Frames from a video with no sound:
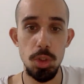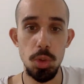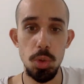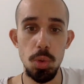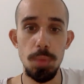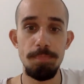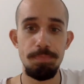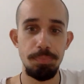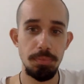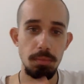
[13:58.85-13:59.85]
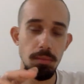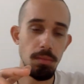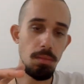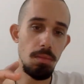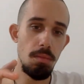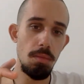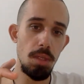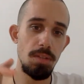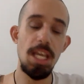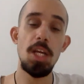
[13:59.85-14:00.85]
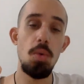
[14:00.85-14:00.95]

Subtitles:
to take